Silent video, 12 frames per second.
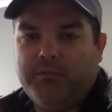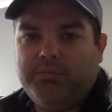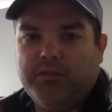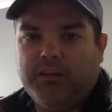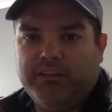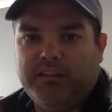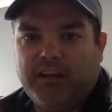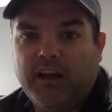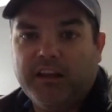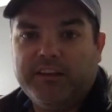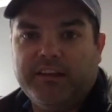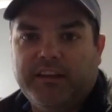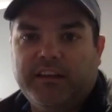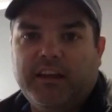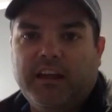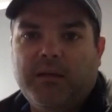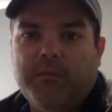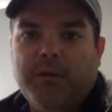played the content
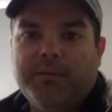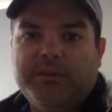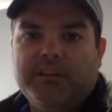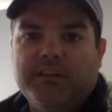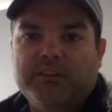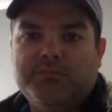game up until this